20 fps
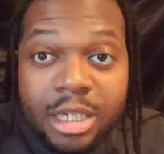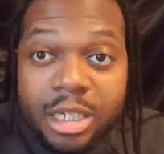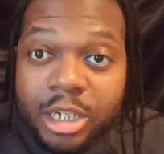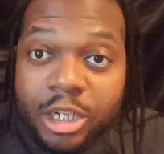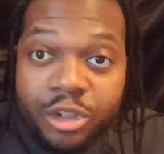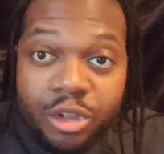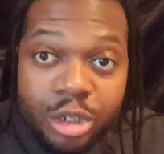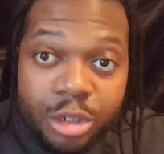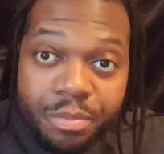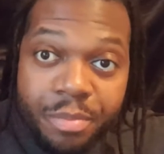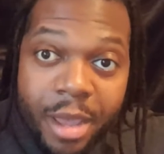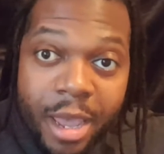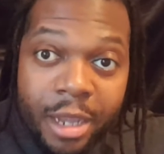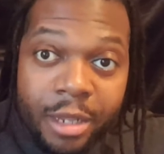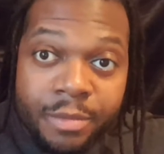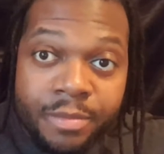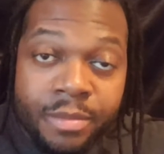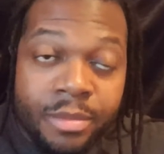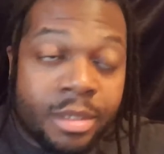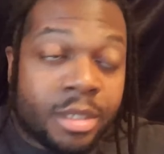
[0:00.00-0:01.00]

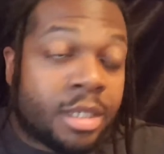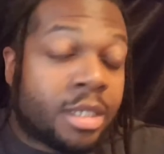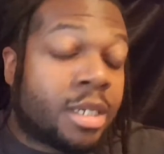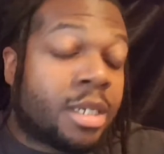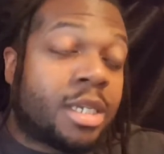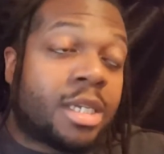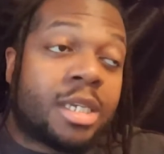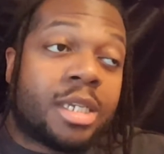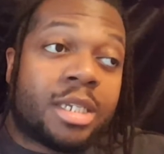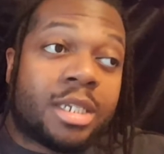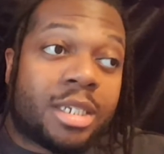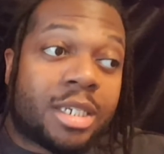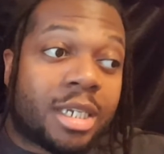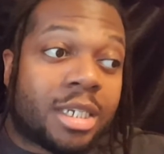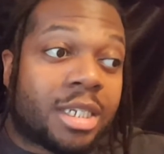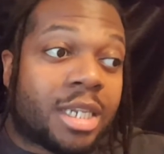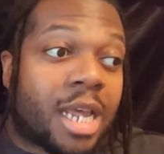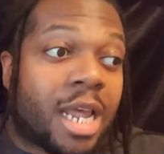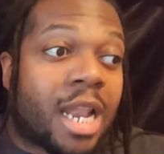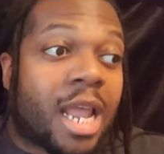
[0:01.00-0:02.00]
disrespect. It's
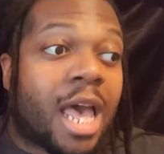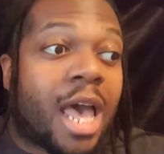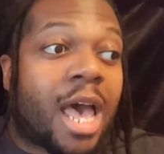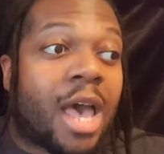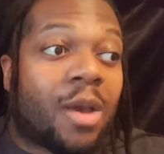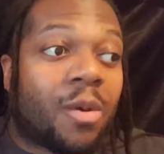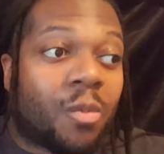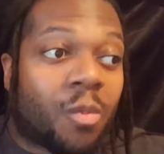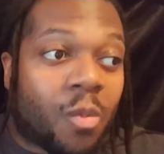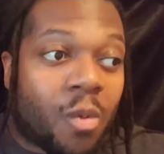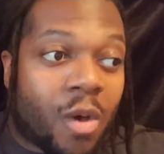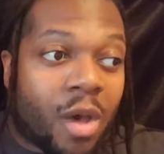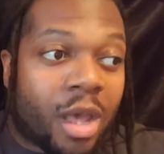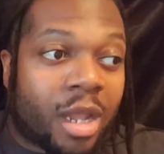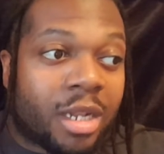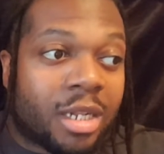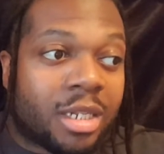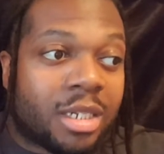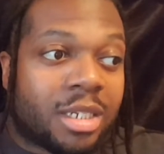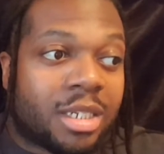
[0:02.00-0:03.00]
just that I
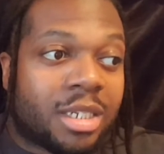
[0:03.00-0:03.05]
like